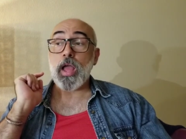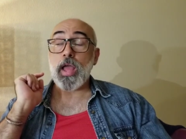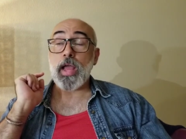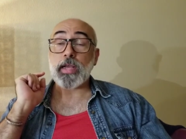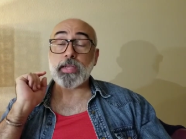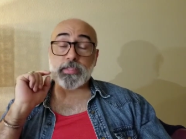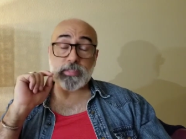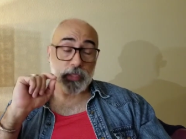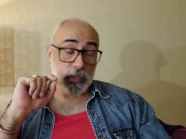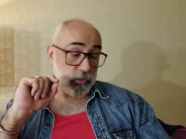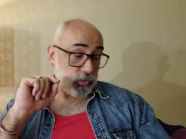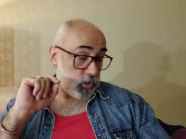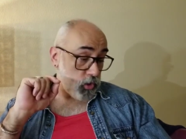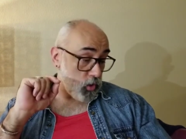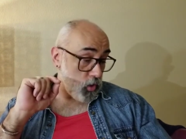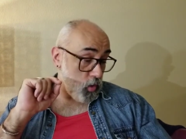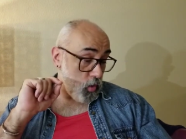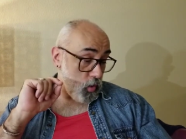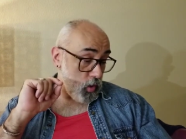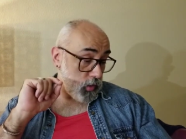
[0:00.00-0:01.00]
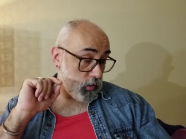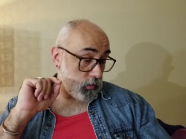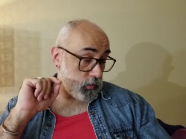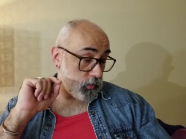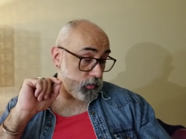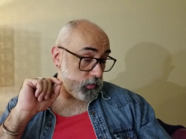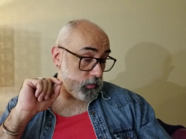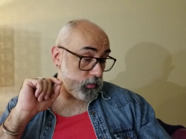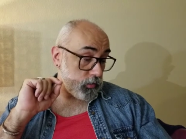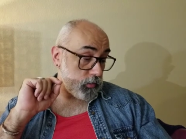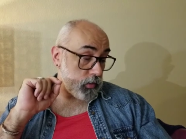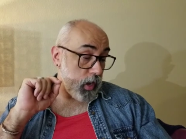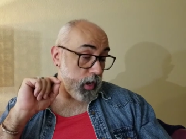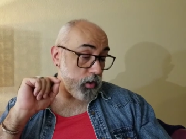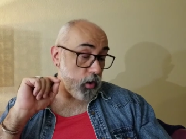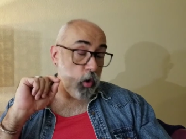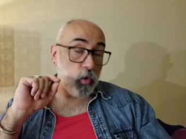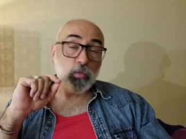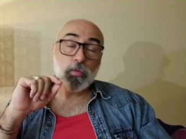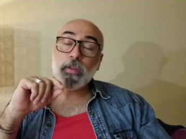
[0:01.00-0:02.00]
Extension cords,
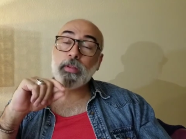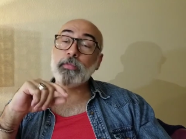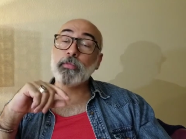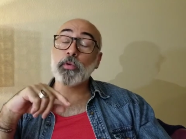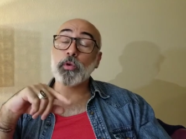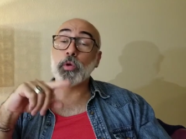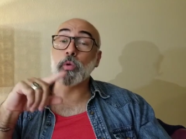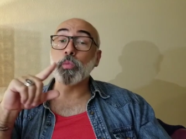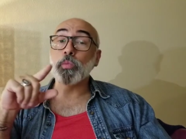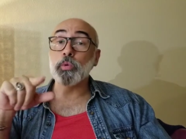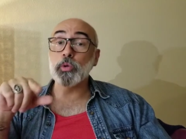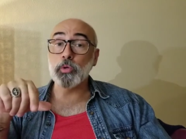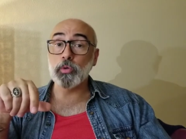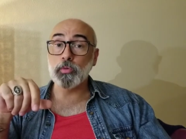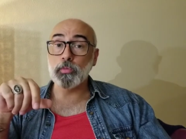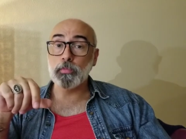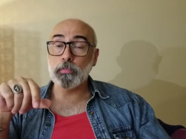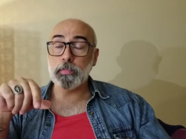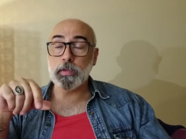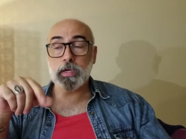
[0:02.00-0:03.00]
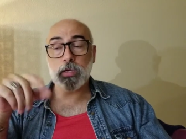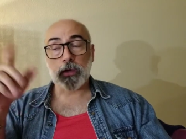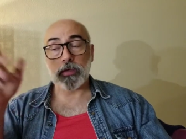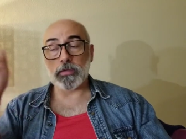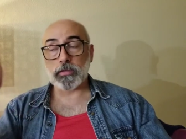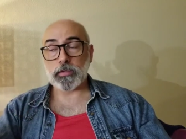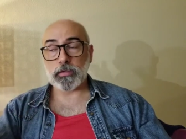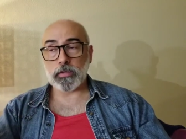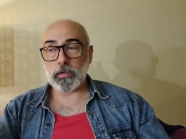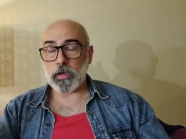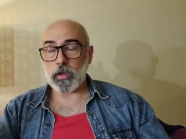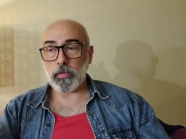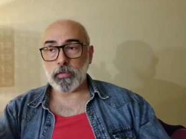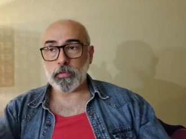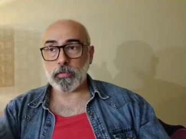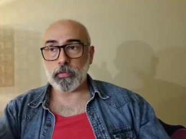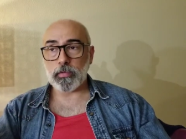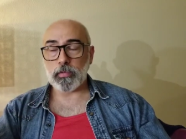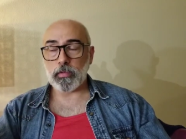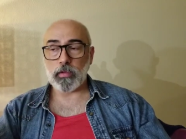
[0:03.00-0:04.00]
not only for your room because,
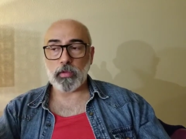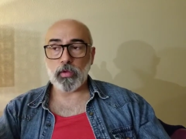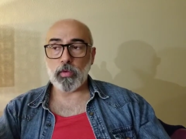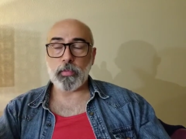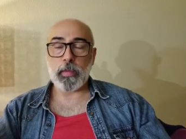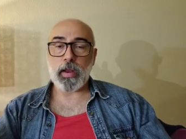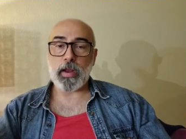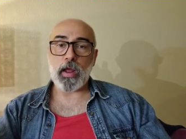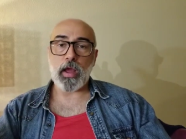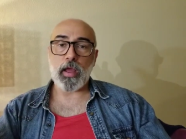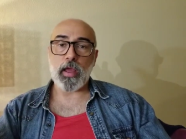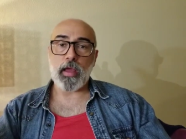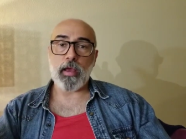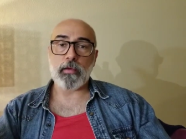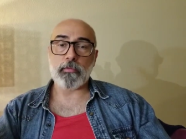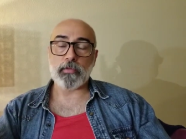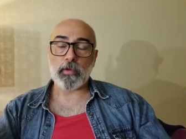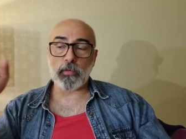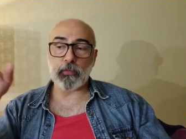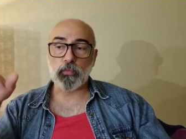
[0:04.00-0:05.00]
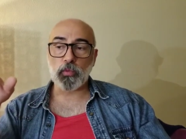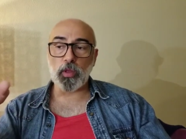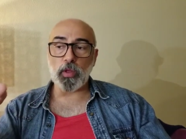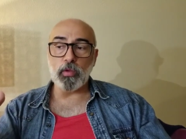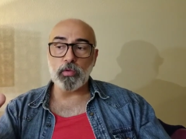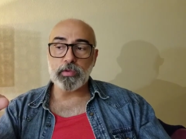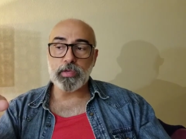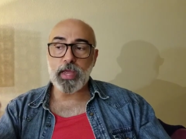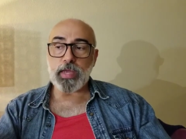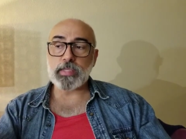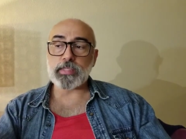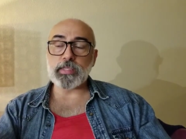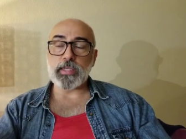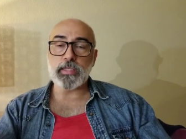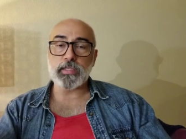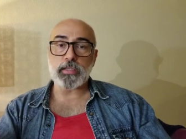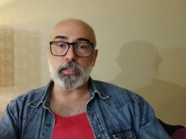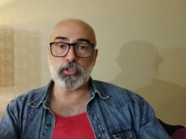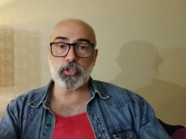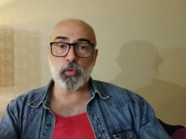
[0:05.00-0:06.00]
you may not have a really nicely
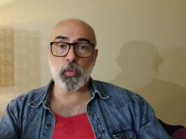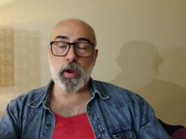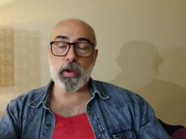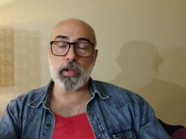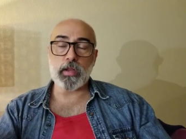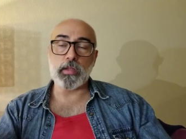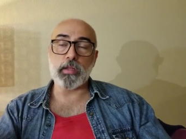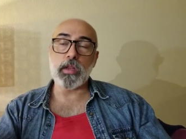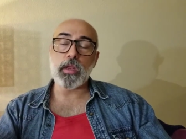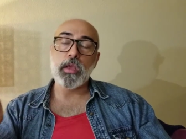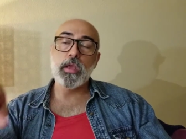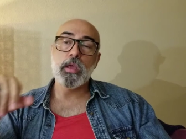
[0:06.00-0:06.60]
situated